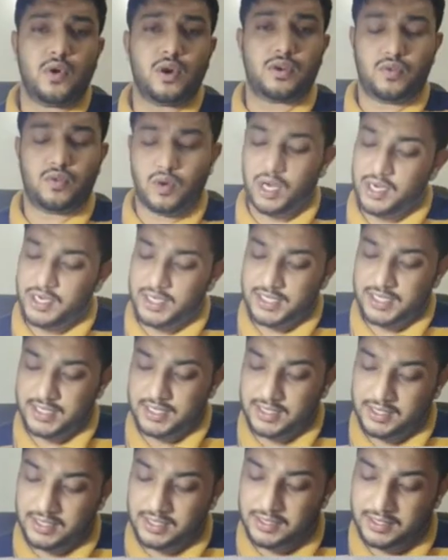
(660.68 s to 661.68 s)
for
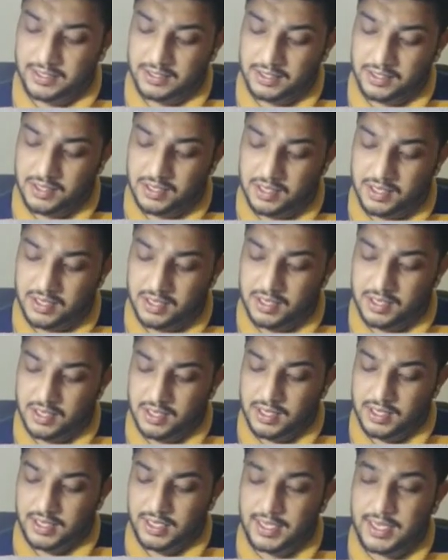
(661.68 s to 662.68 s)
quality.
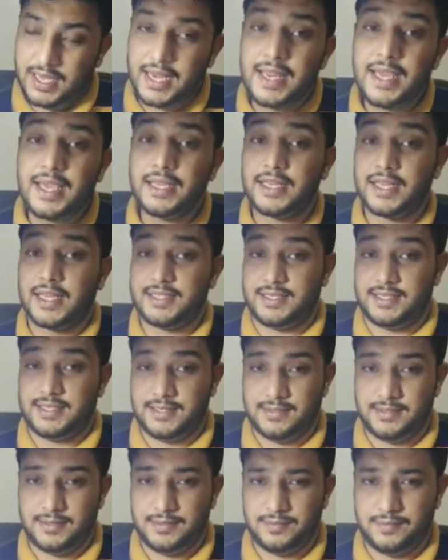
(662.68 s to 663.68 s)

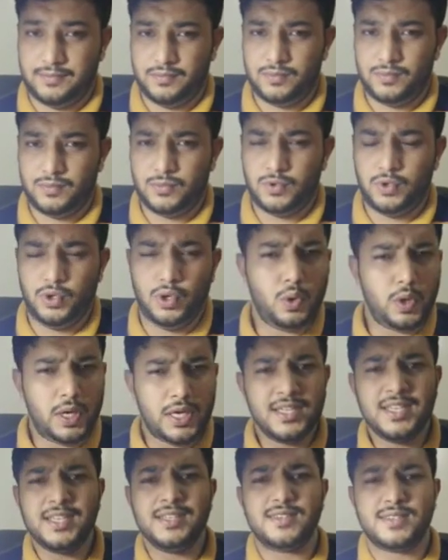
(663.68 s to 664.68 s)
Cunningness. You
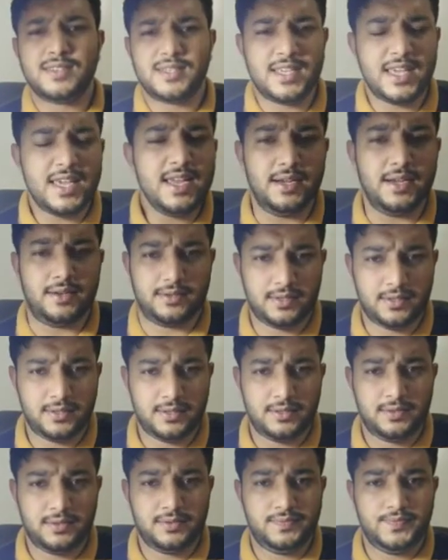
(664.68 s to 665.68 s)
cannot see it,
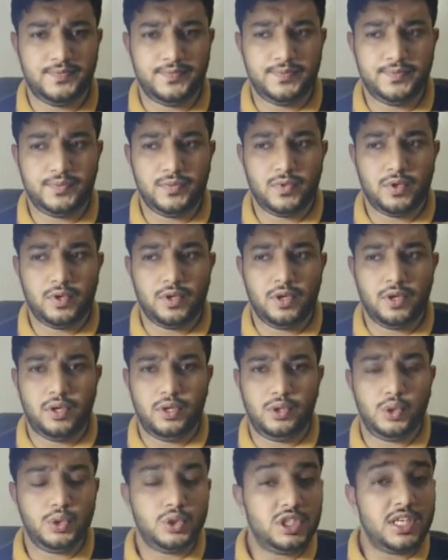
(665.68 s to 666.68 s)

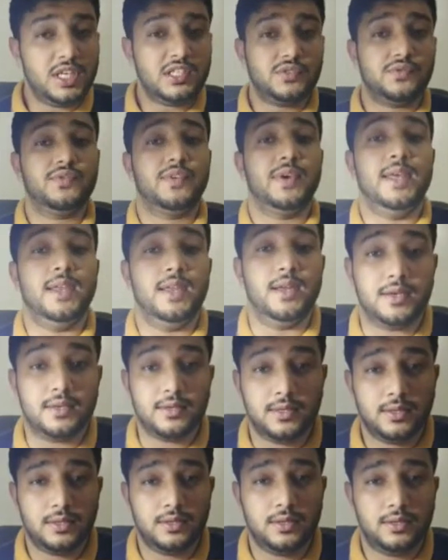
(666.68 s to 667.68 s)
you just feel
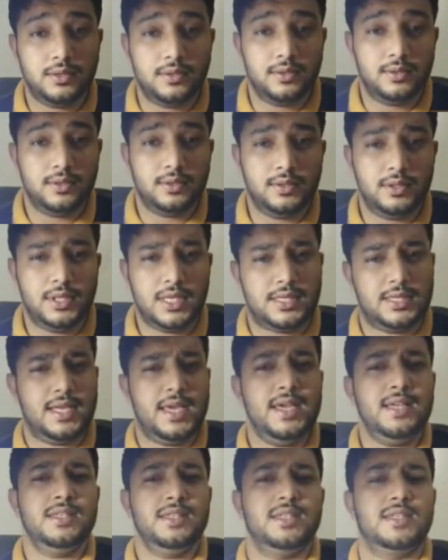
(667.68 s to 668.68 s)
it. The
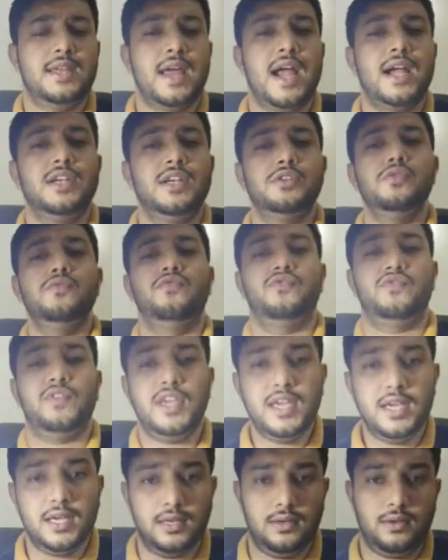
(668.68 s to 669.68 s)
things that you
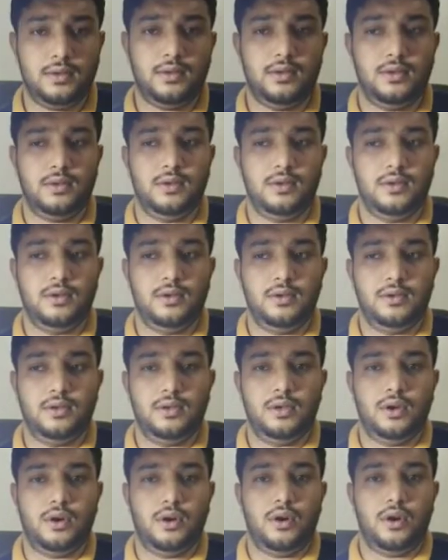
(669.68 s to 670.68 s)
feel,
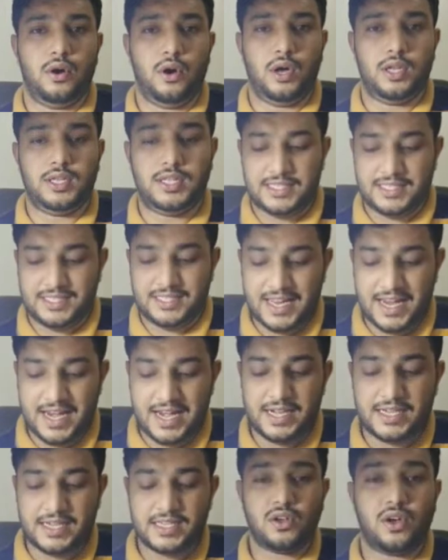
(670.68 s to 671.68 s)
or the
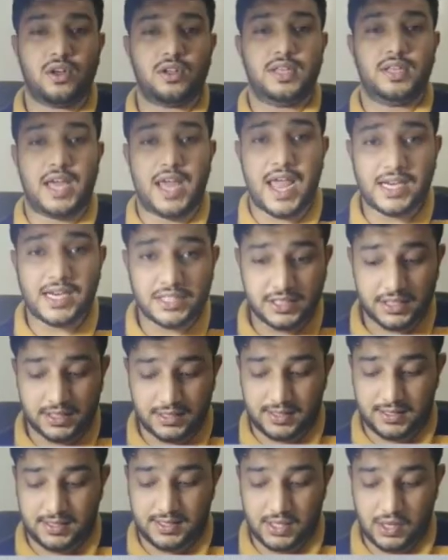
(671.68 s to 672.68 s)
states, or the
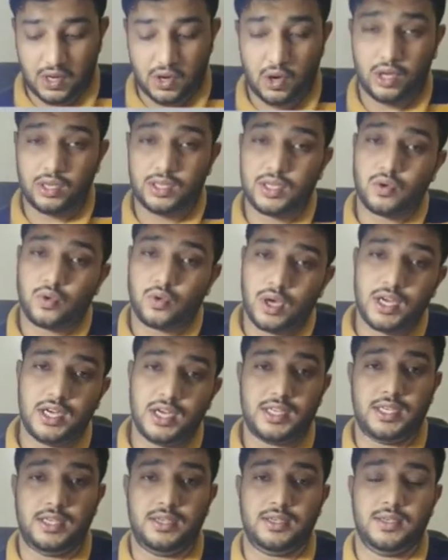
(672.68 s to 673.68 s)
actions, or the
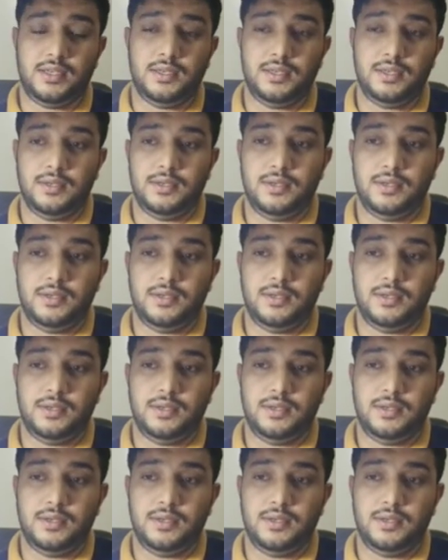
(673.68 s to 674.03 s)
quality,